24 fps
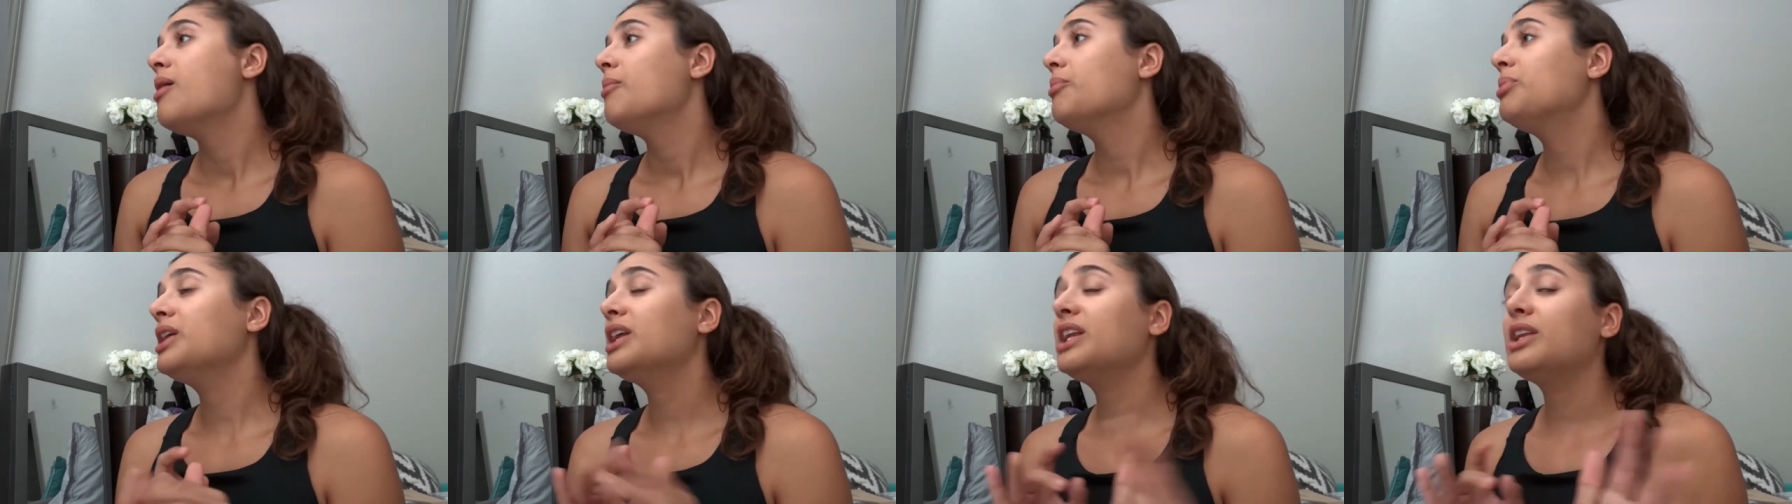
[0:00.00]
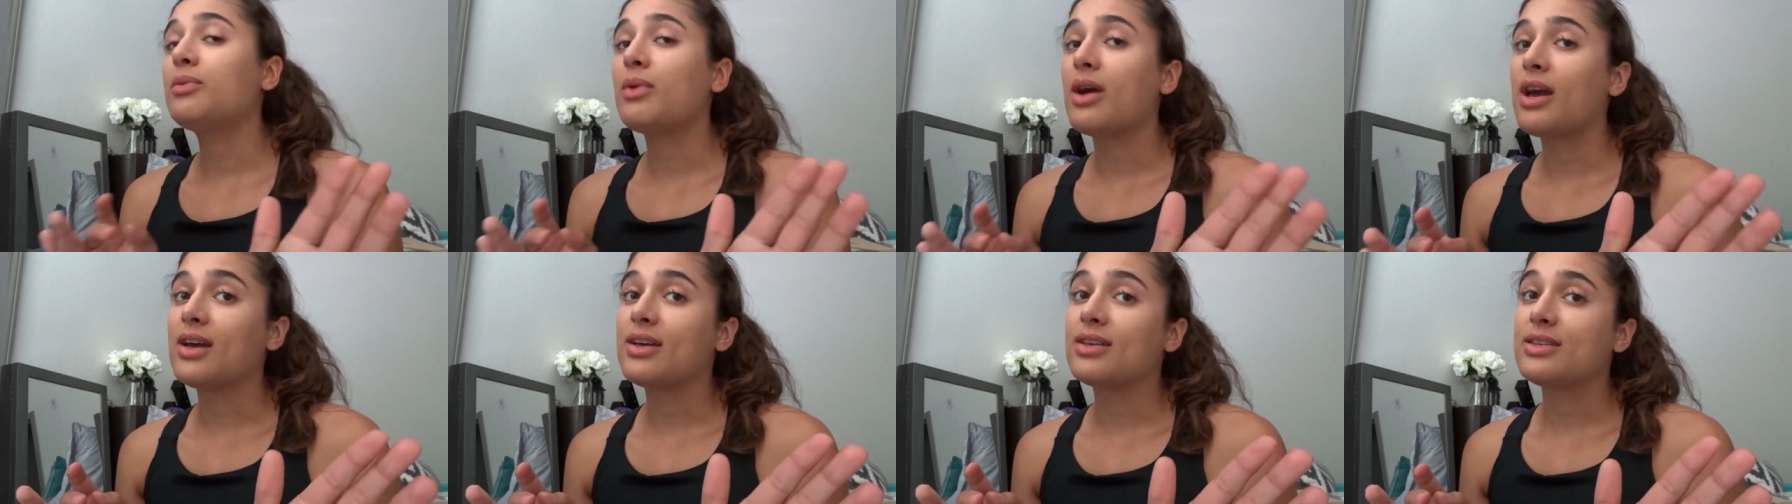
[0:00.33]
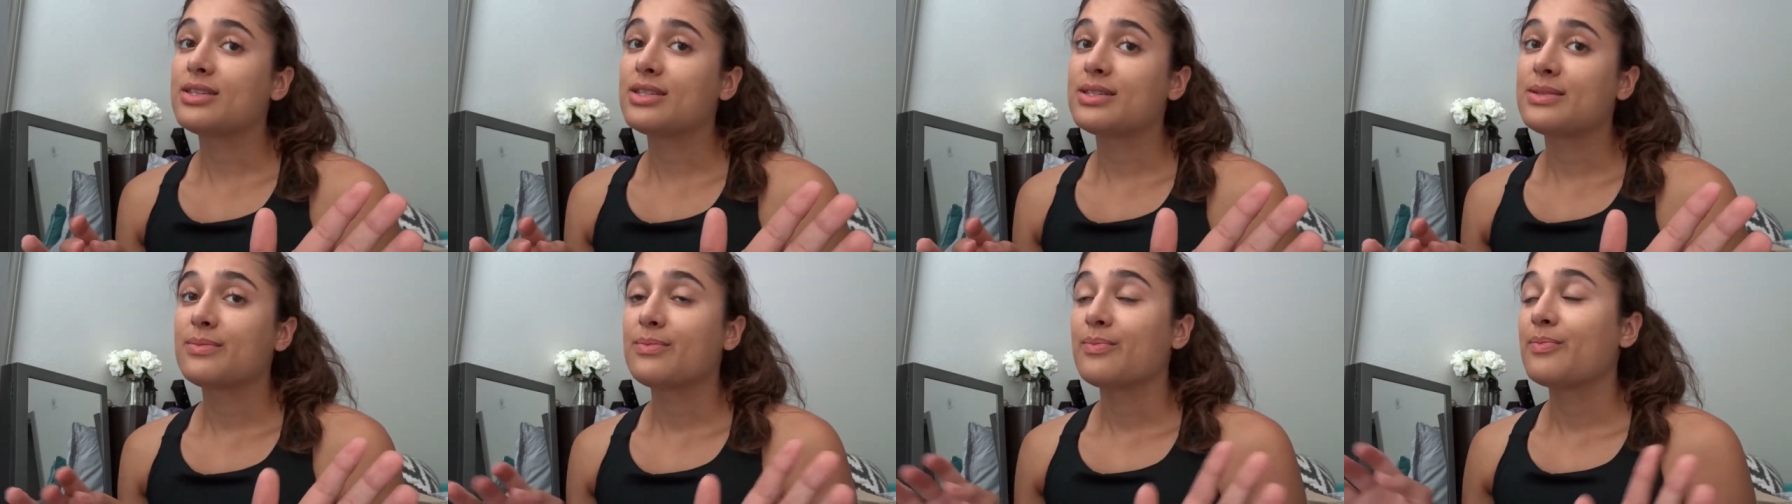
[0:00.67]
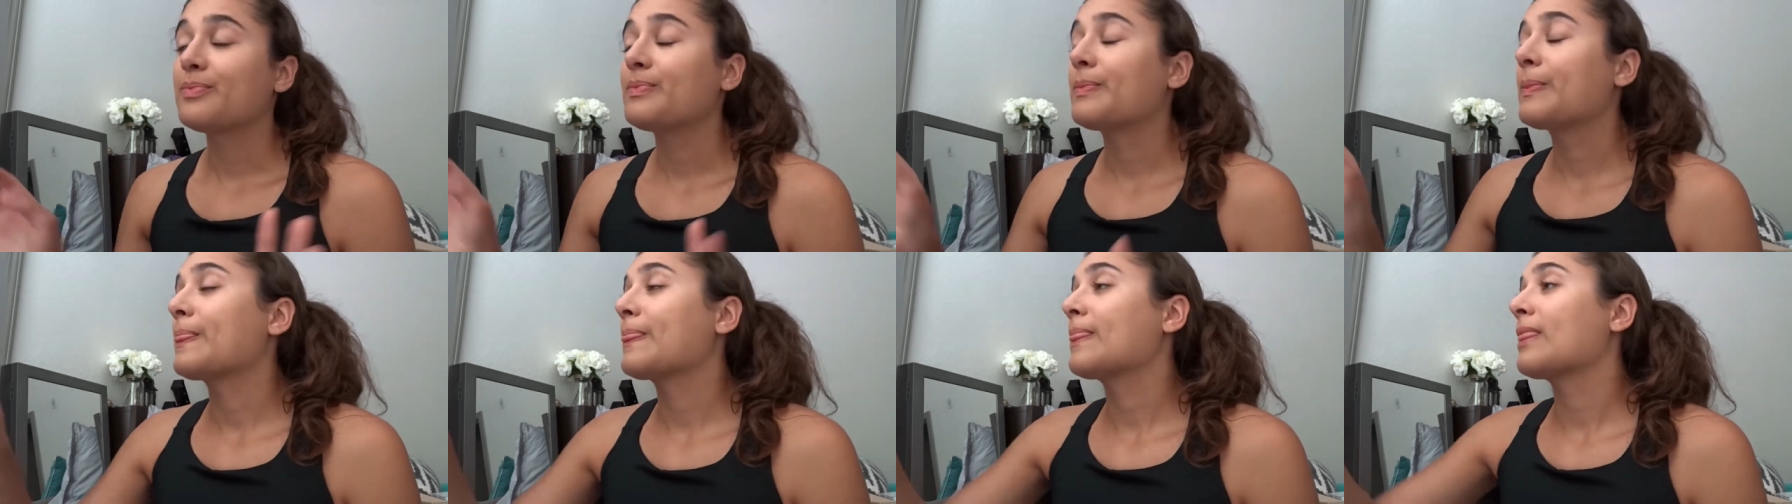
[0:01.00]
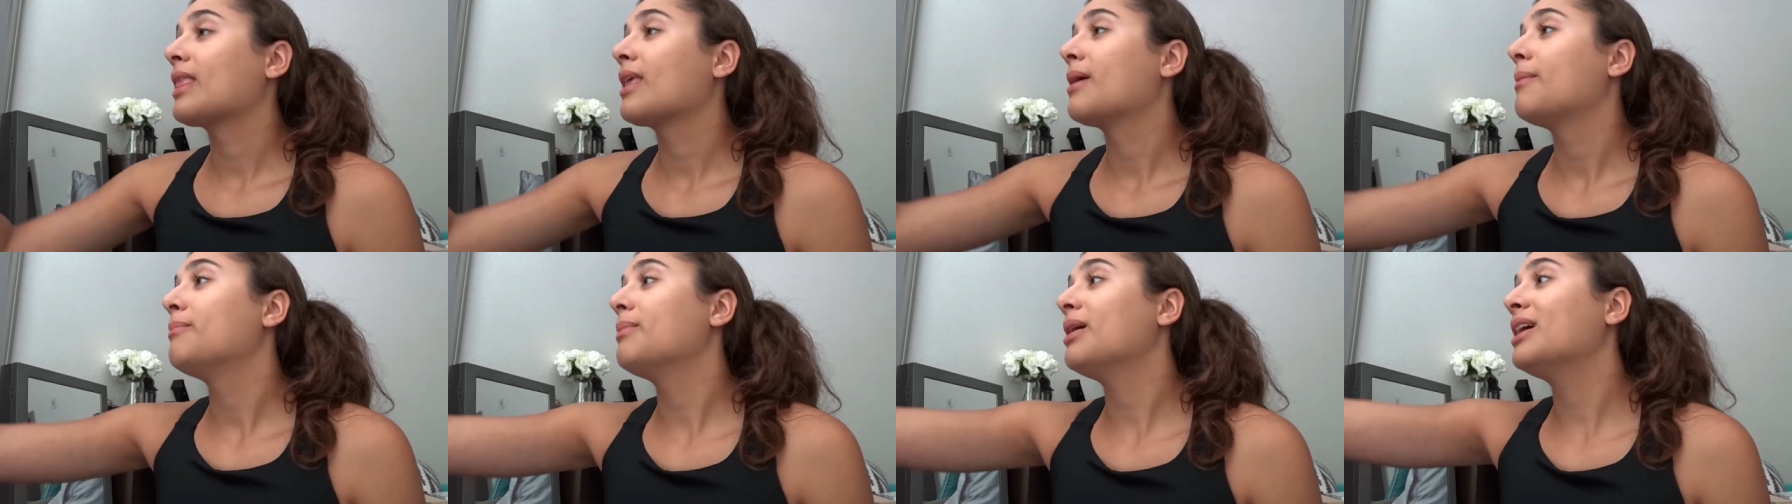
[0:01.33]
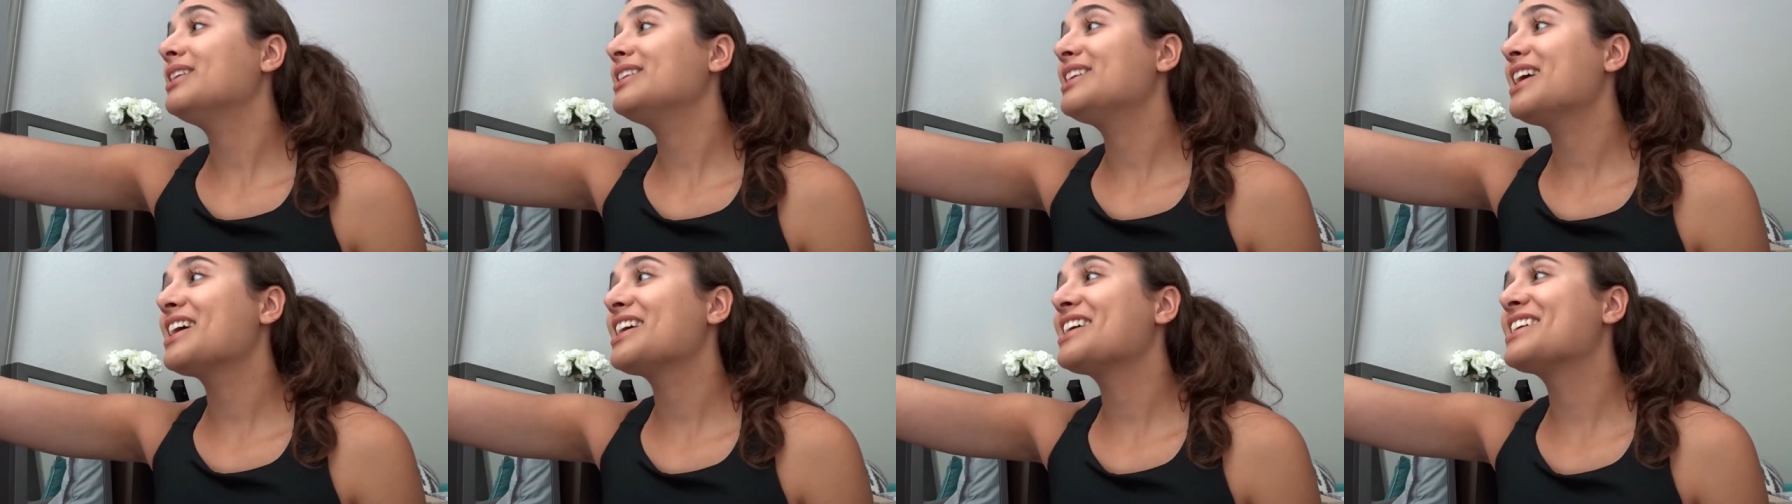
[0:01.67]
But anyways,
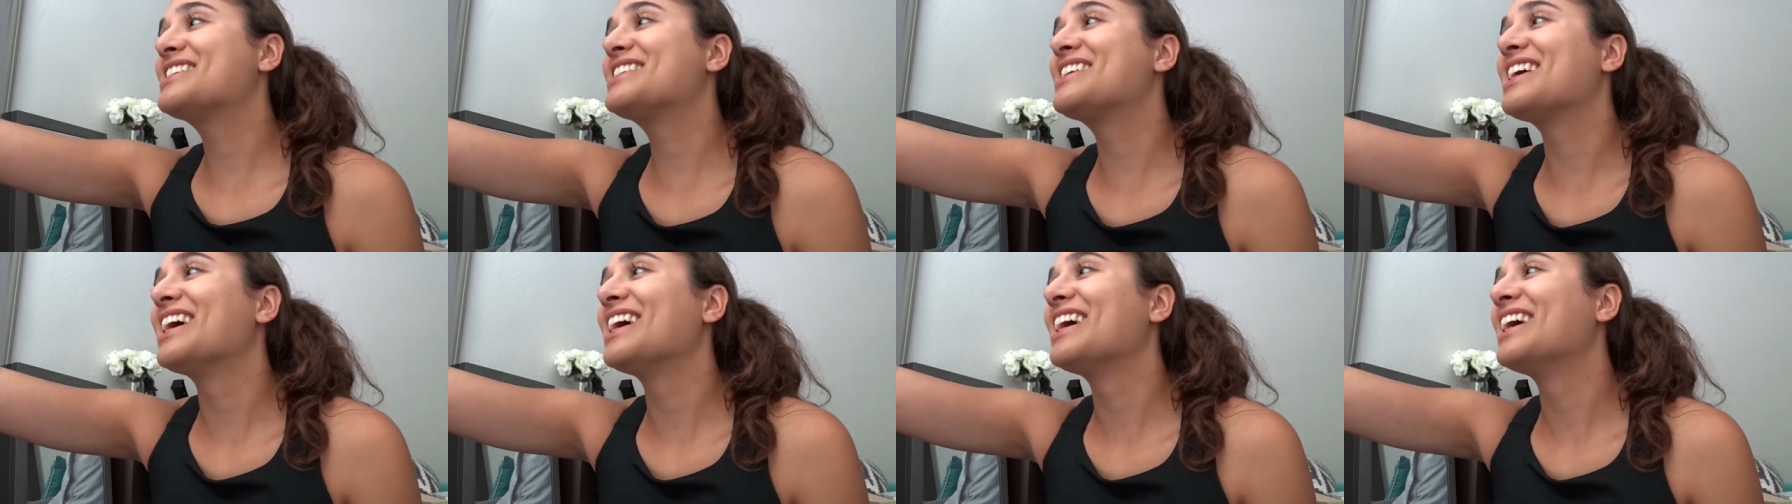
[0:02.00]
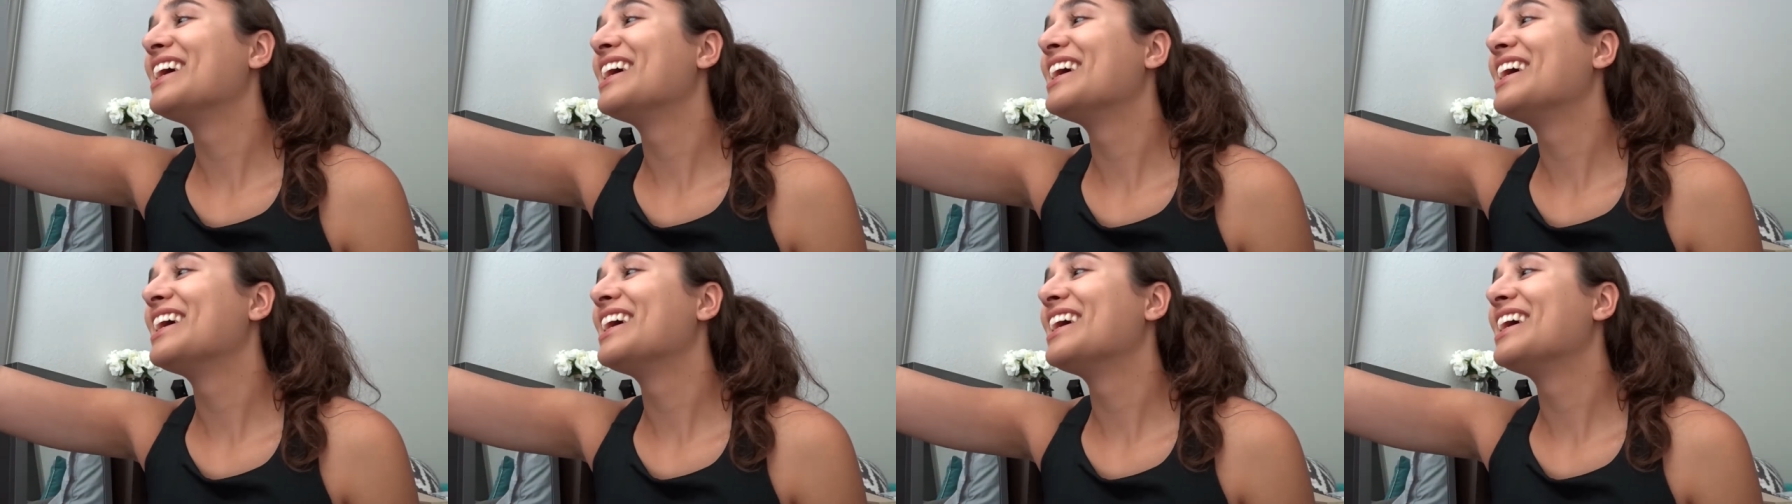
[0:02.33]
Mondays